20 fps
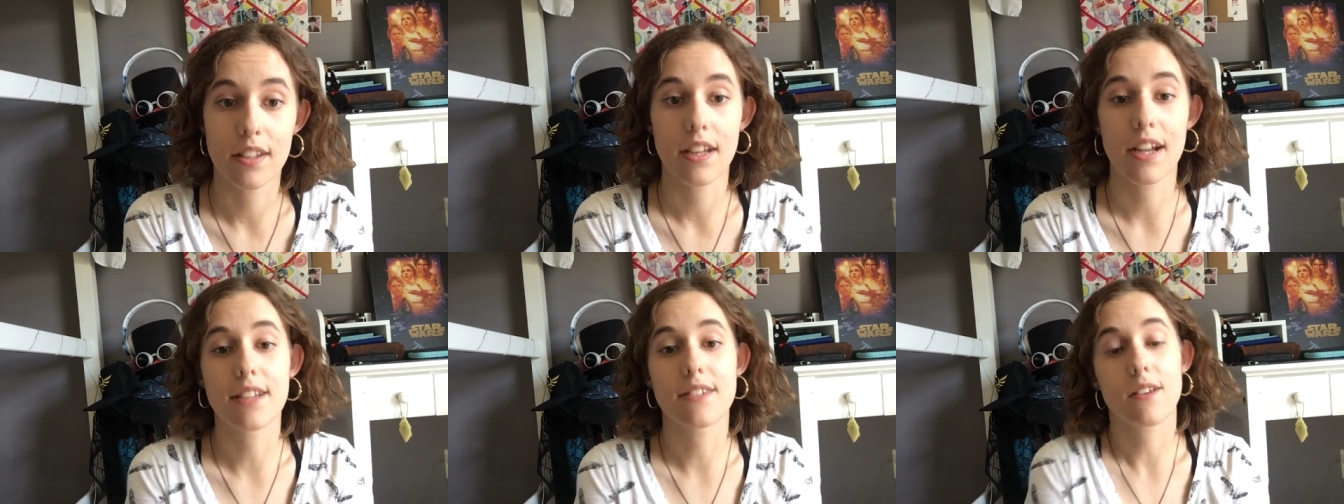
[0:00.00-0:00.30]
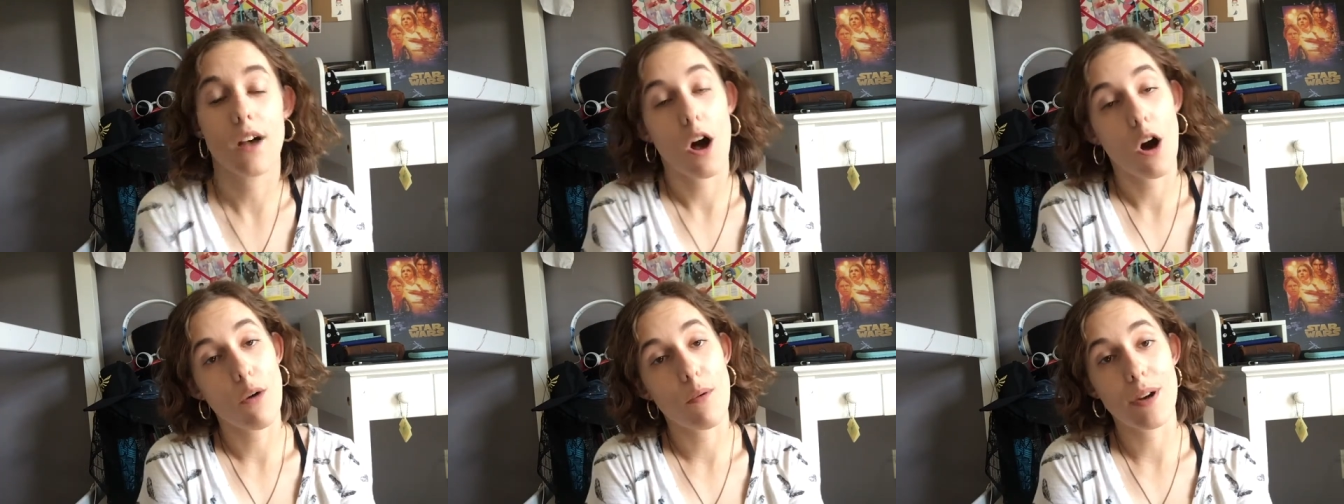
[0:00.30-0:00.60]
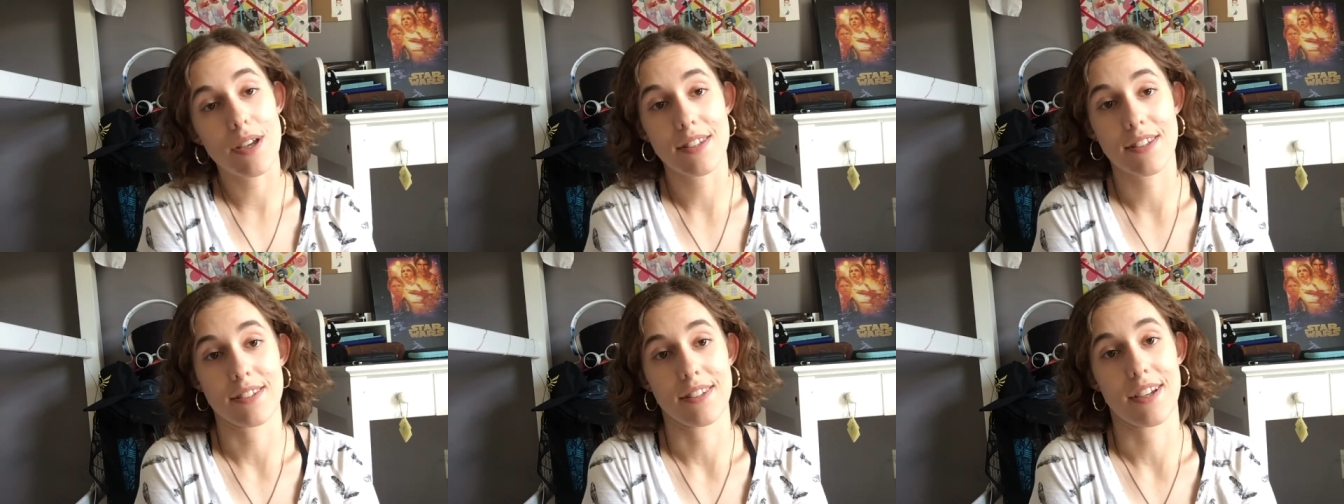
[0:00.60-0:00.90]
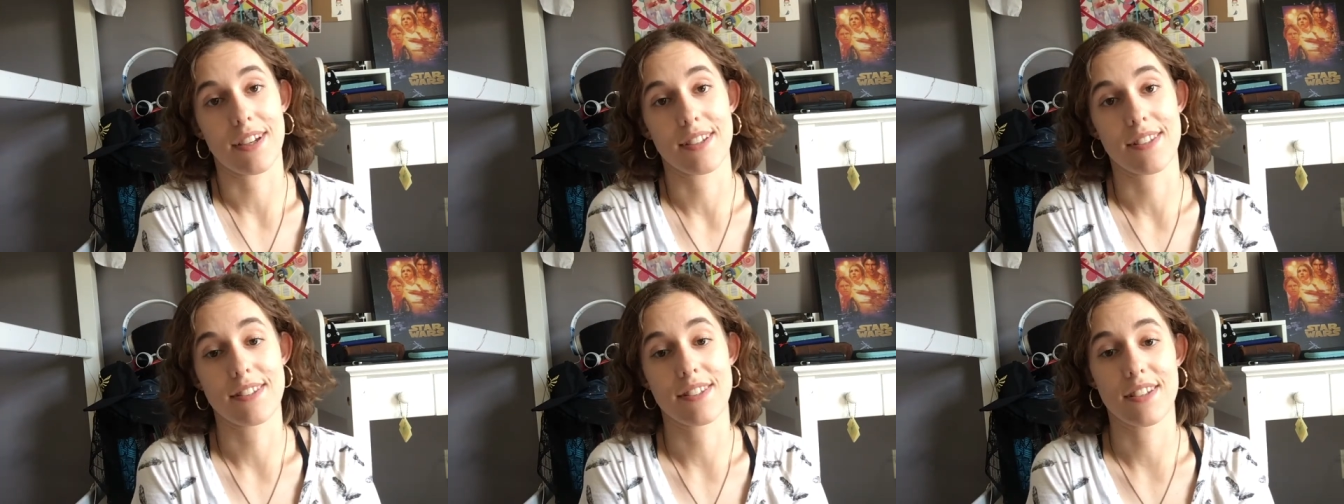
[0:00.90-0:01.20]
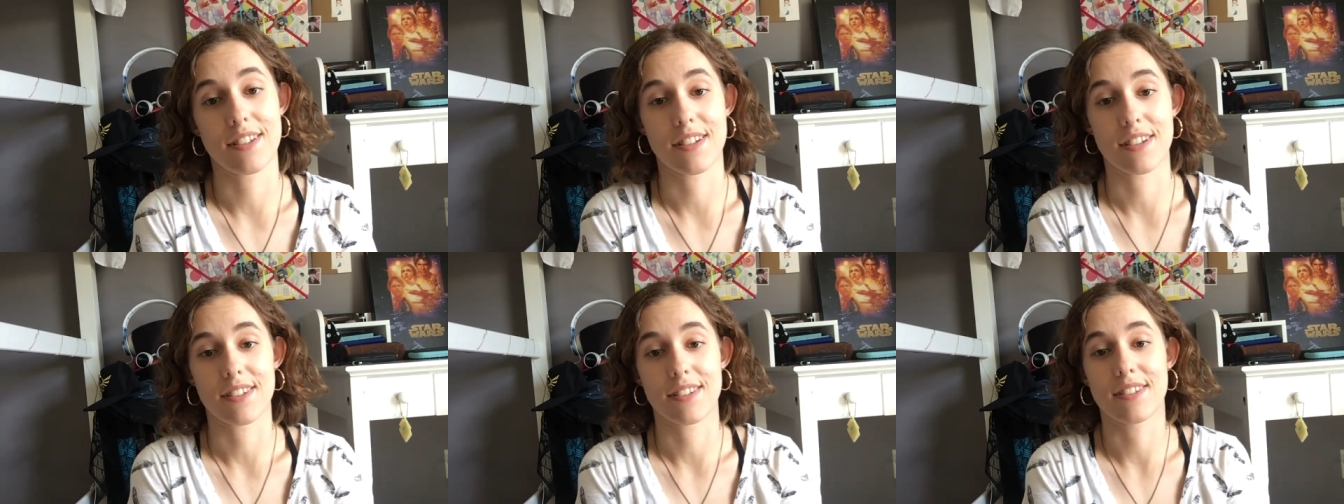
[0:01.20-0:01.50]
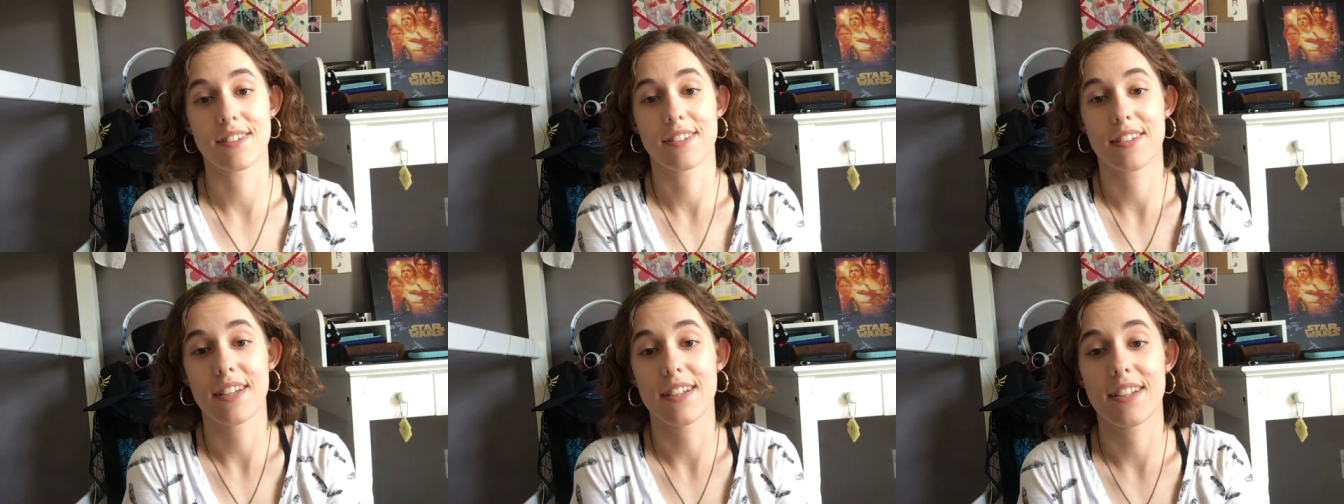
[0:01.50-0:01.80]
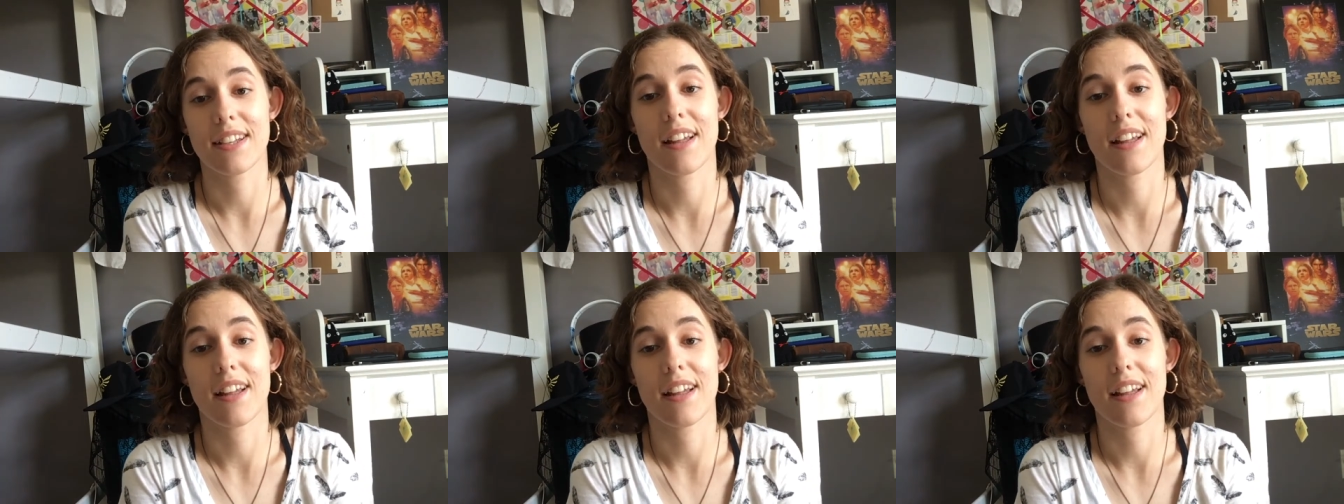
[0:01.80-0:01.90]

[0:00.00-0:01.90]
It's always nice to just sit